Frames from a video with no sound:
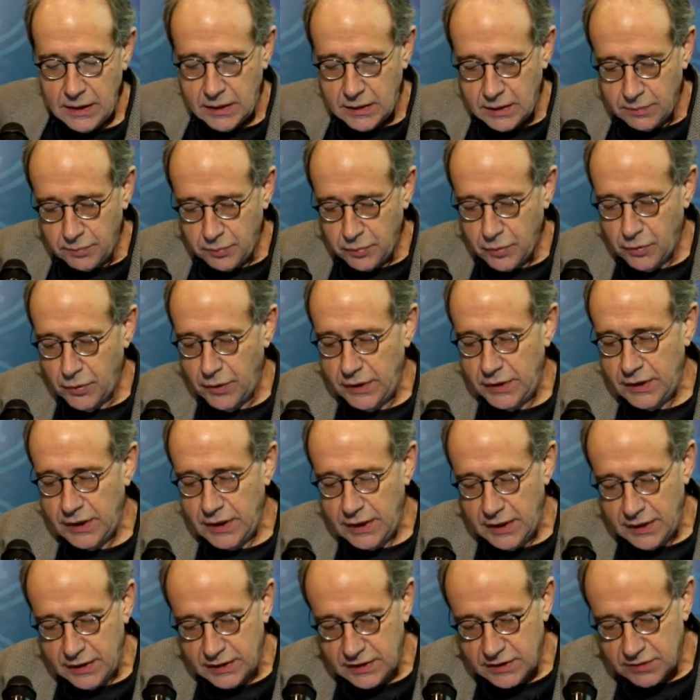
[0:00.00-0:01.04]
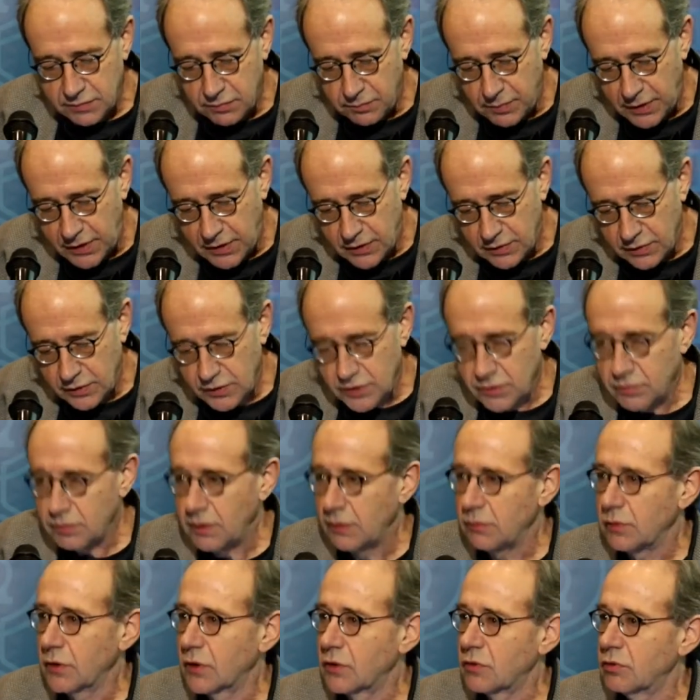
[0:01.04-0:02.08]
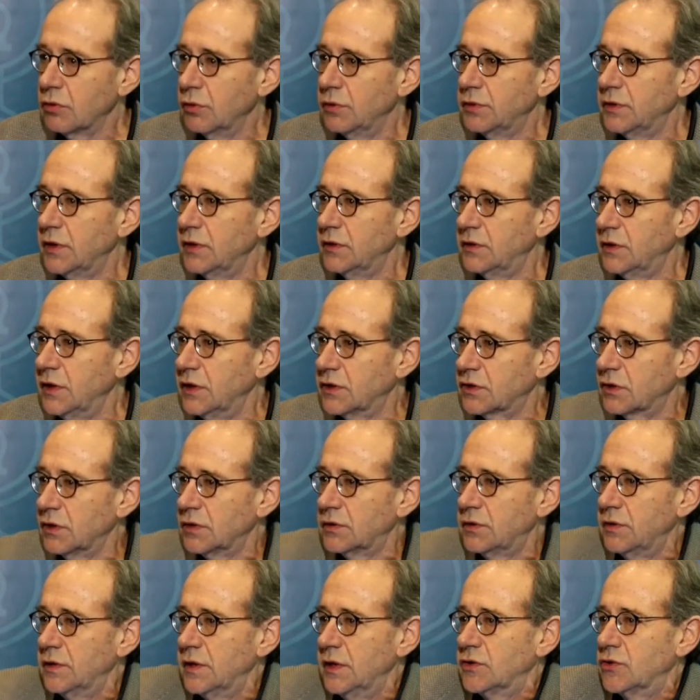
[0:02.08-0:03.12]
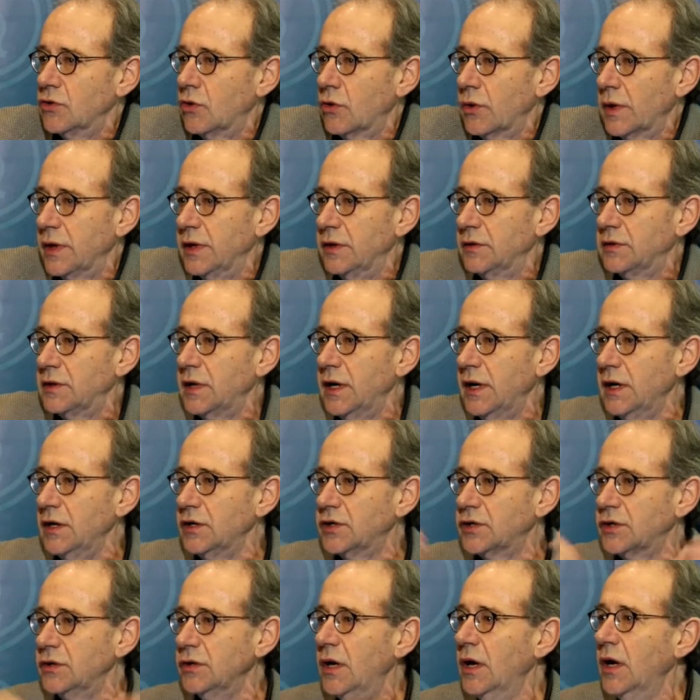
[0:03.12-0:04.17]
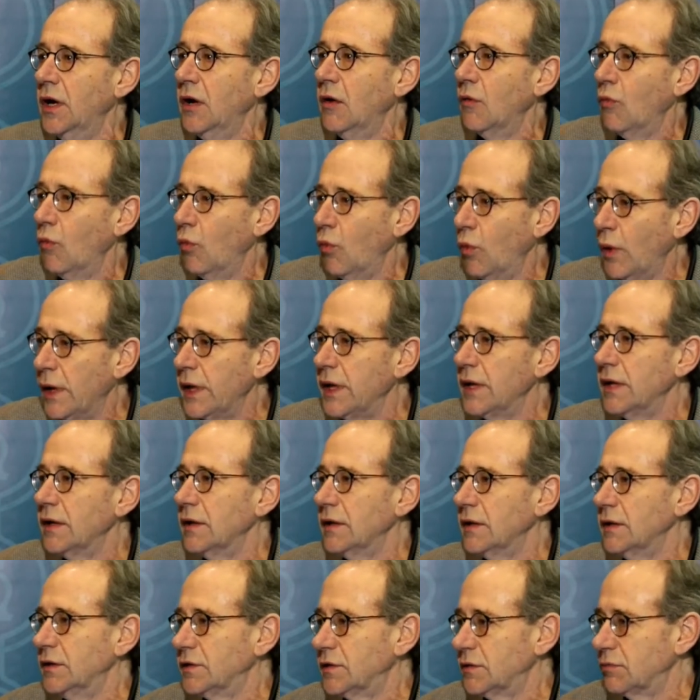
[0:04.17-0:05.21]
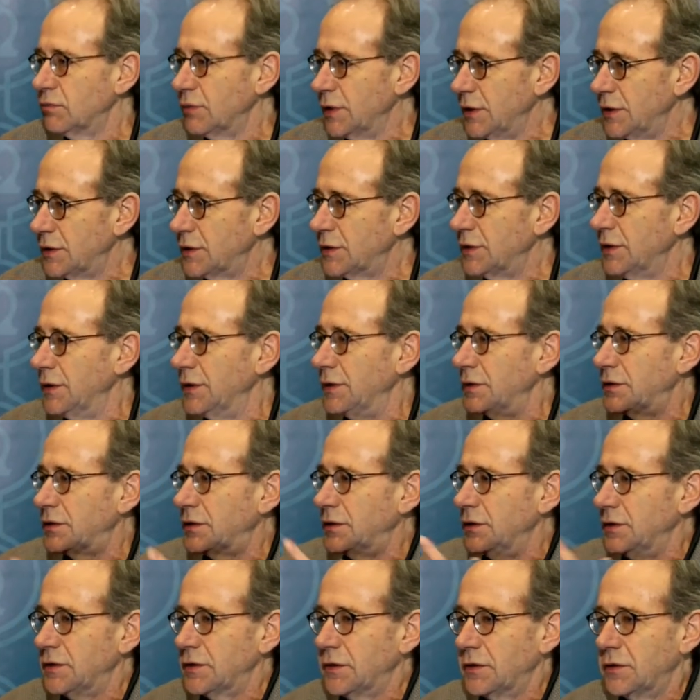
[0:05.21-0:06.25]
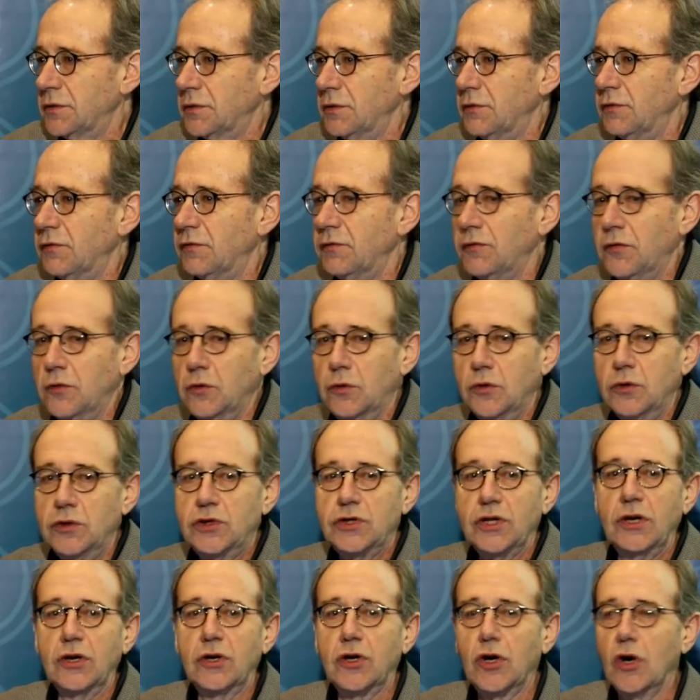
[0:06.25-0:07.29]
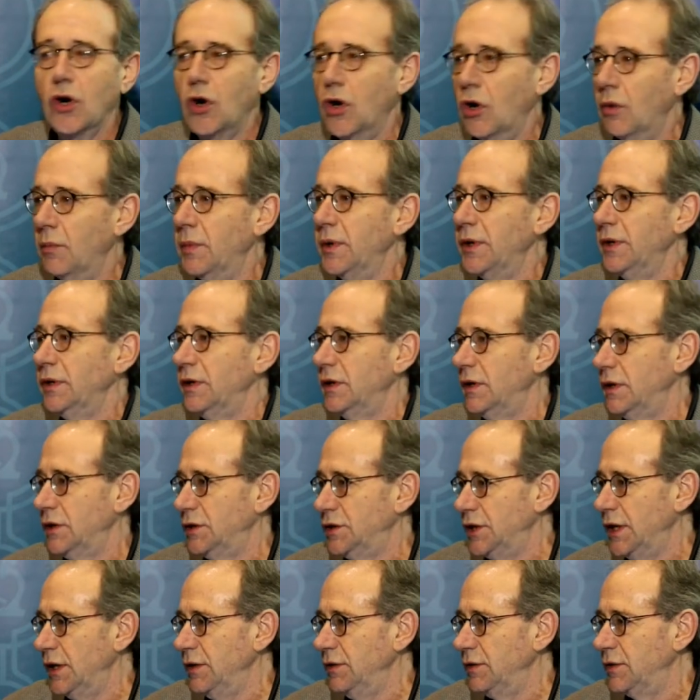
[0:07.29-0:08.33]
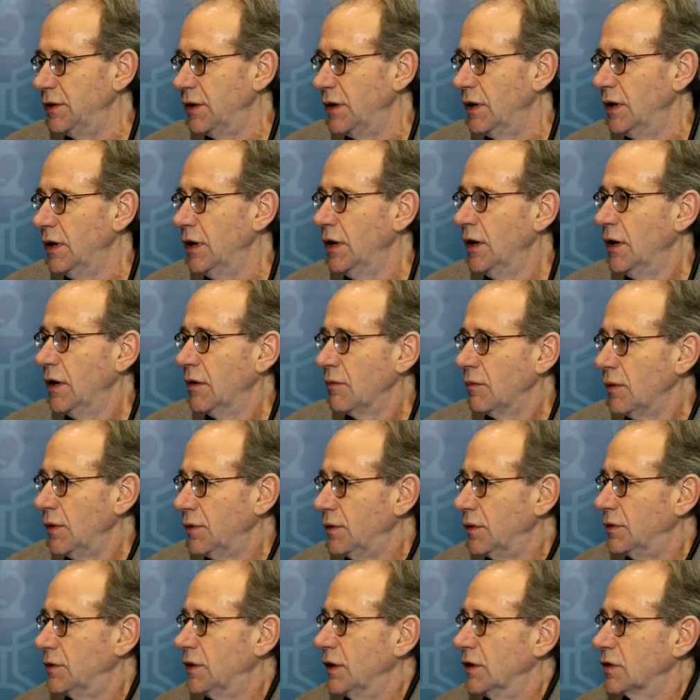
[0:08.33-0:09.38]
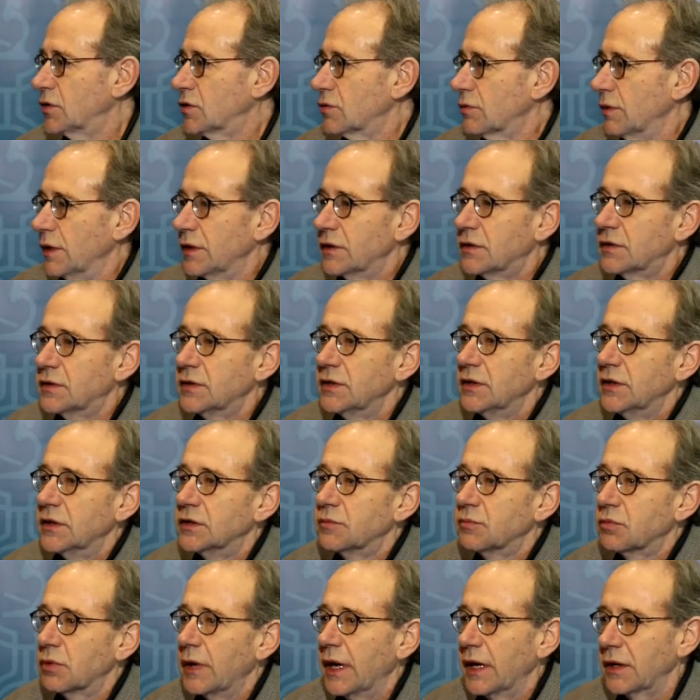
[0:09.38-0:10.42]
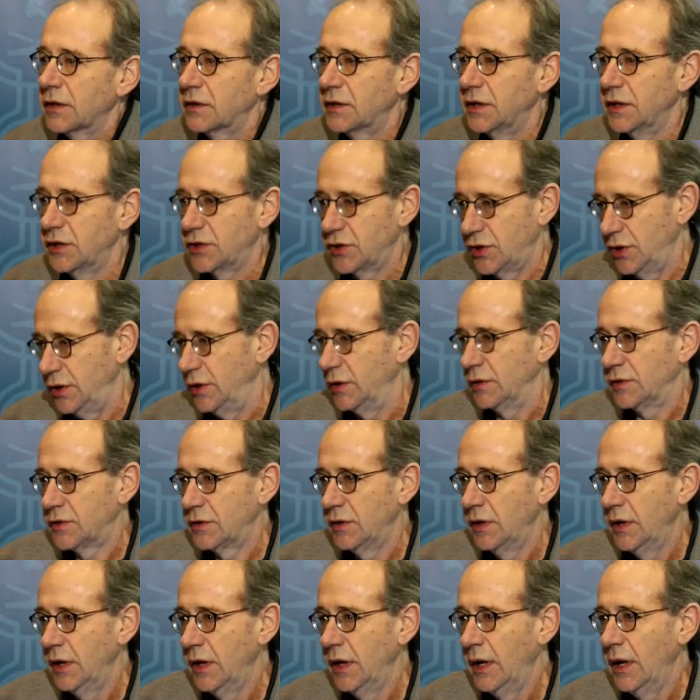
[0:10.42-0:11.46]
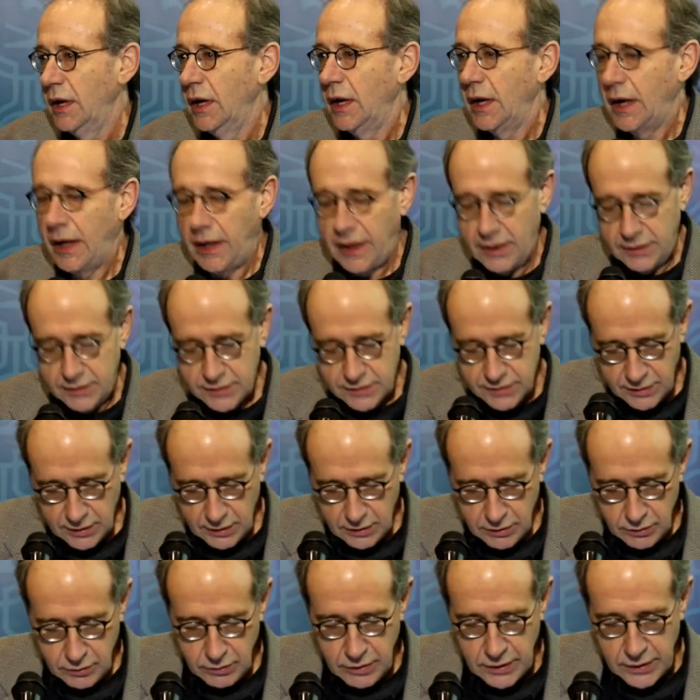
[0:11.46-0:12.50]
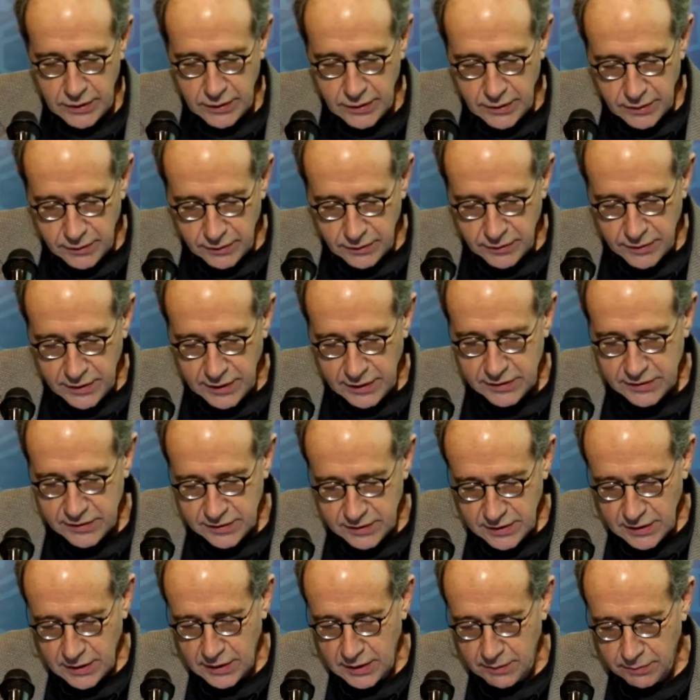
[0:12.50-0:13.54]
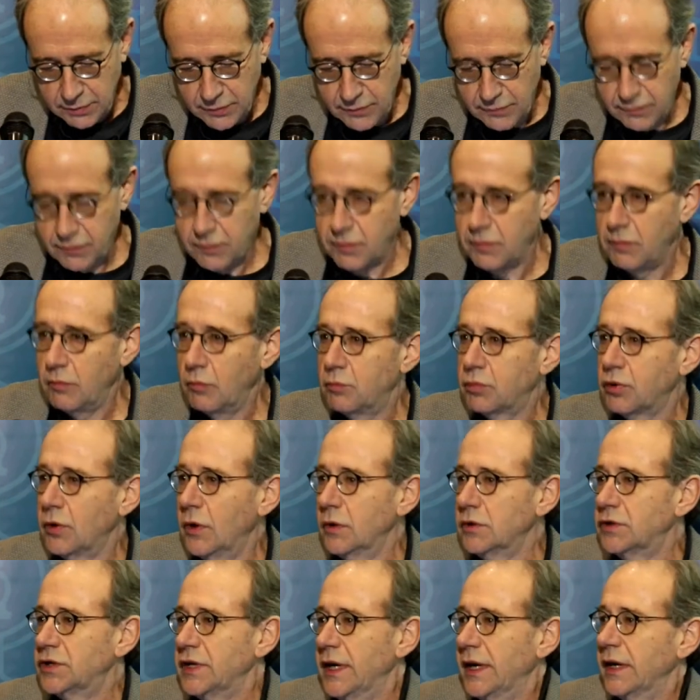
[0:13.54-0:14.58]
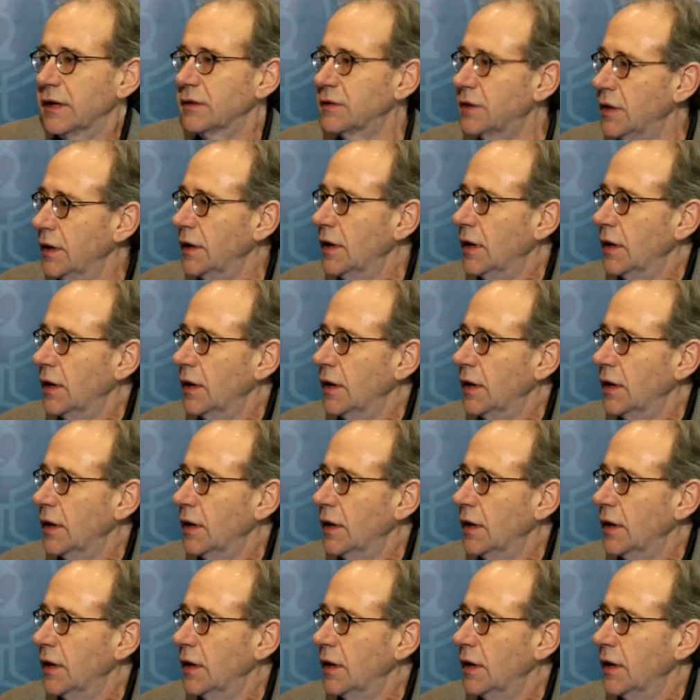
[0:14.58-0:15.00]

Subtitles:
The point is, because we recruited districts of this orientation, we as researchers could forge a common agenda with the districts as practitioners. And so this type of project,